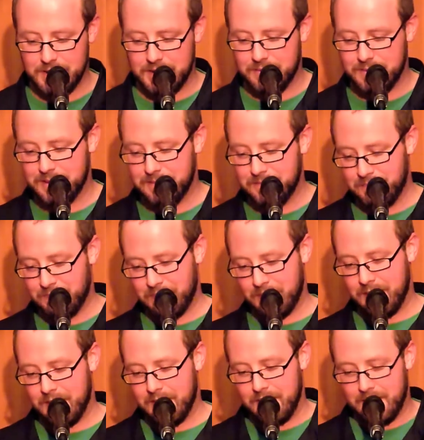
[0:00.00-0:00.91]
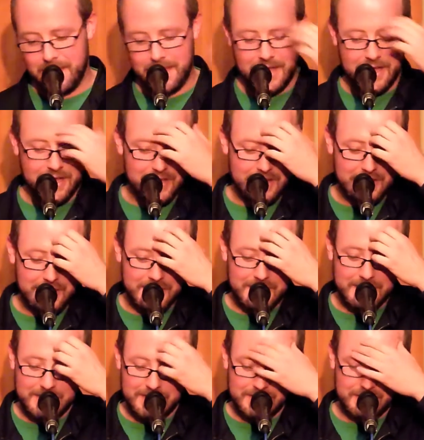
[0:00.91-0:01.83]
anyway.
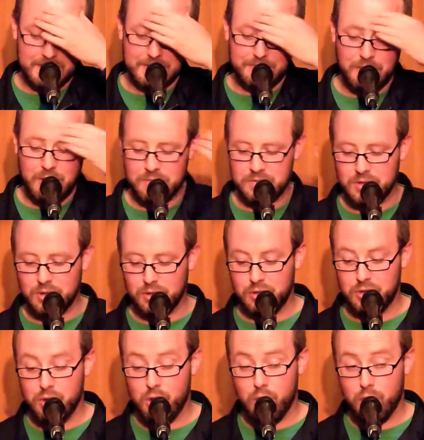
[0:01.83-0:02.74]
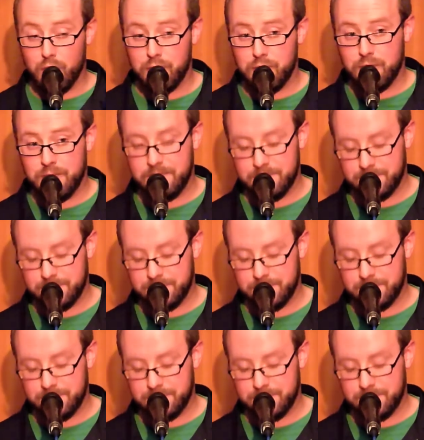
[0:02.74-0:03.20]
So this poem's called North.